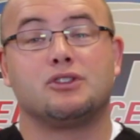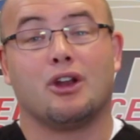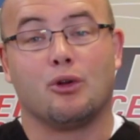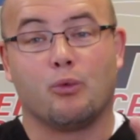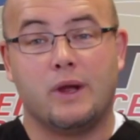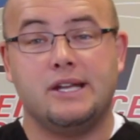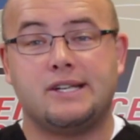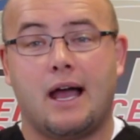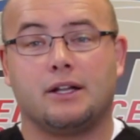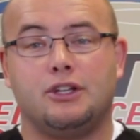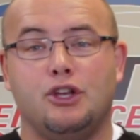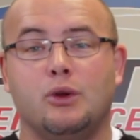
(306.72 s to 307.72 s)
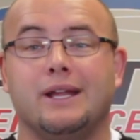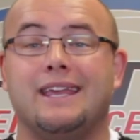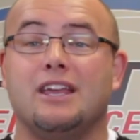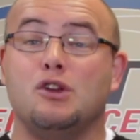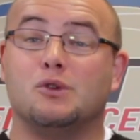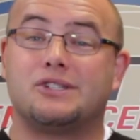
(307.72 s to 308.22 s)
is going to reach out to you to
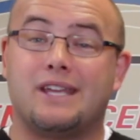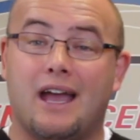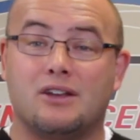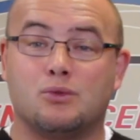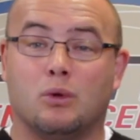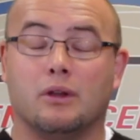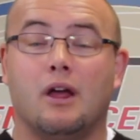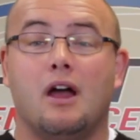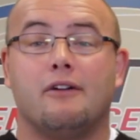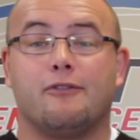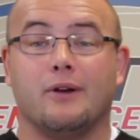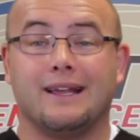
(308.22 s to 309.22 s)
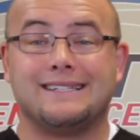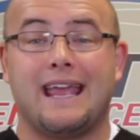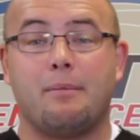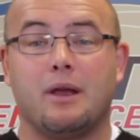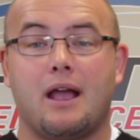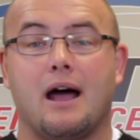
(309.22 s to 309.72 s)
get you scheduled for an
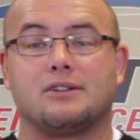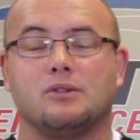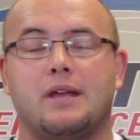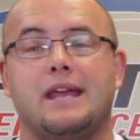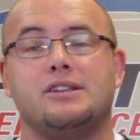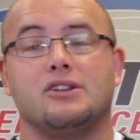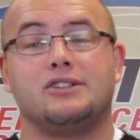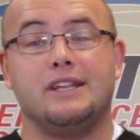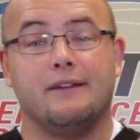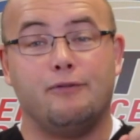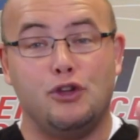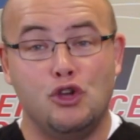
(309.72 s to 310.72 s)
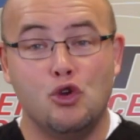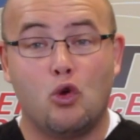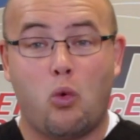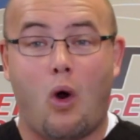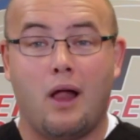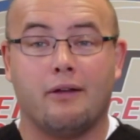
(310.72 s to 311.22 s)
exam and consultation to see if you
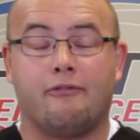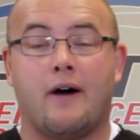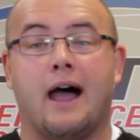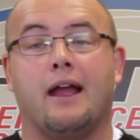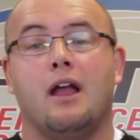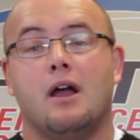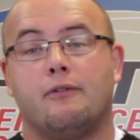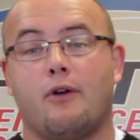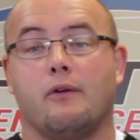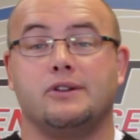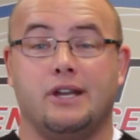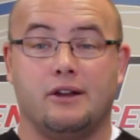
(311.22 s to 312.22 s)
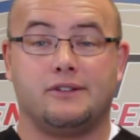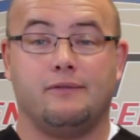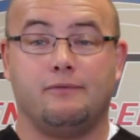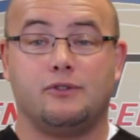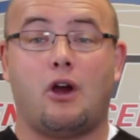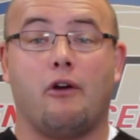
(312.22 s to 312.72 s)
qualify for our
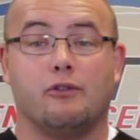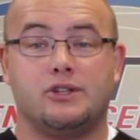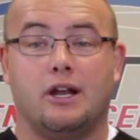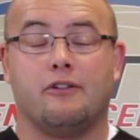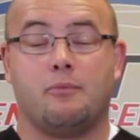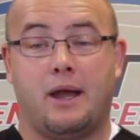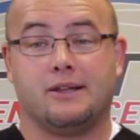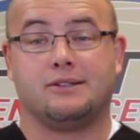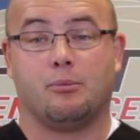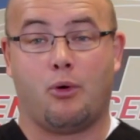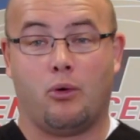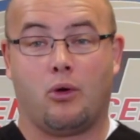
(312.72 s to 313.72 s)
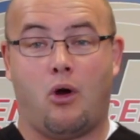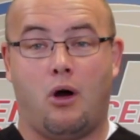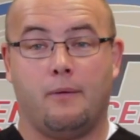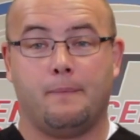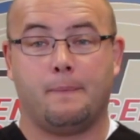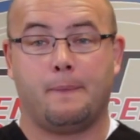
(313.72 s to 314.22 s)
regenerative, medicine protocol.